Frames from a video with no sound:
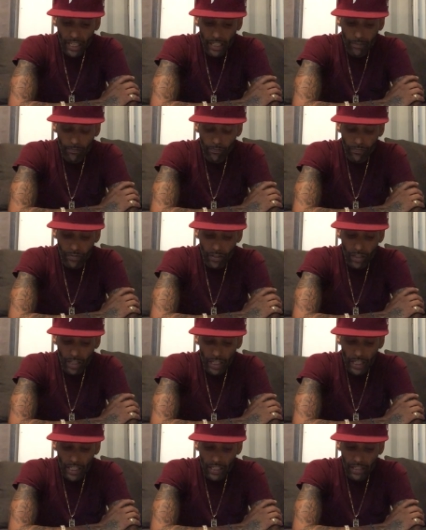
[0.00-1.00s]
10,
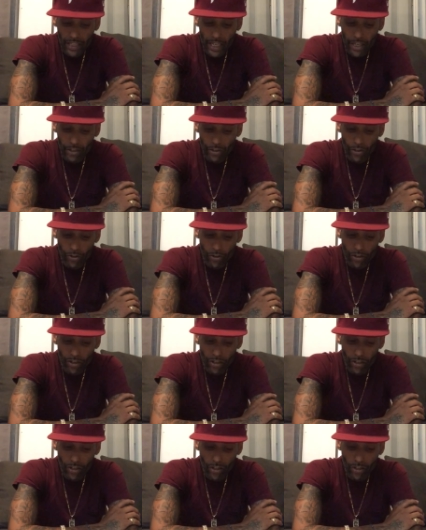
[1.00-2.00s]
then
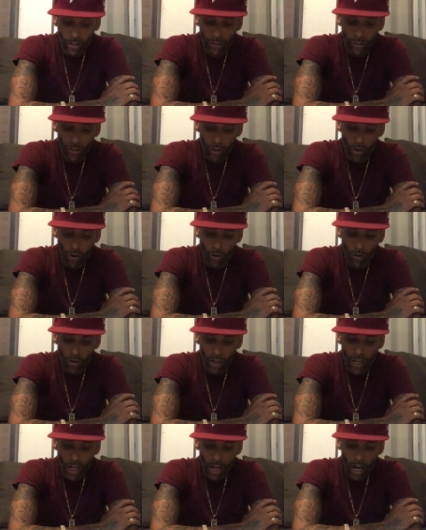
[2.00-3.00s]
you're good to go.
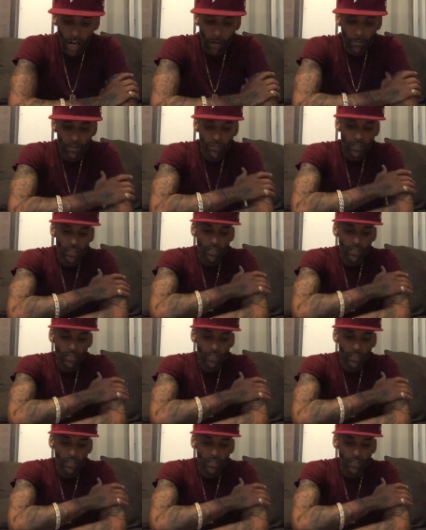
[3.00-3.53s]
Hummus